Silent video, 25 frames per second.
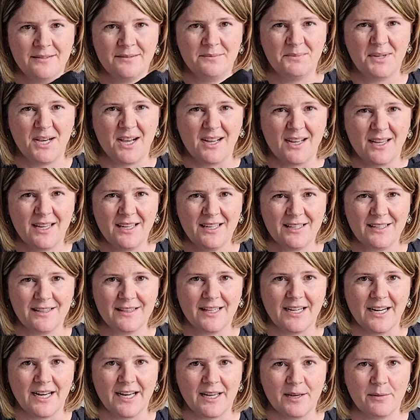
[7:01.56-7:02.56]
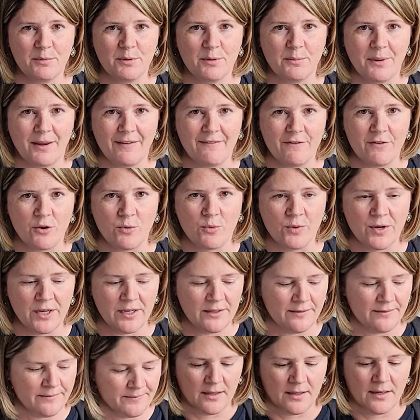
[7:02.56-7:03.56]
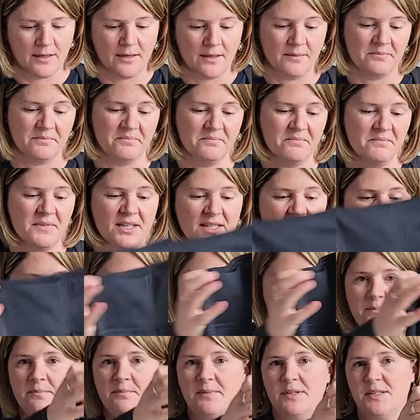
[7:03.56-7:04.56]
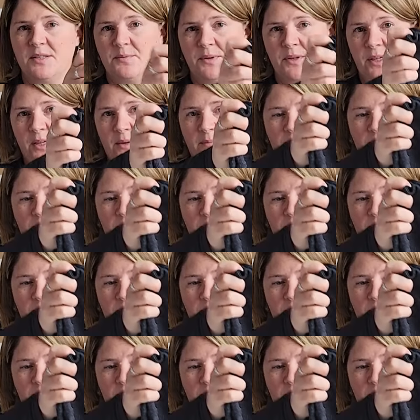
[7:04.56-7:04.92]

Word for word: pocket that I can put my phone in. It's really a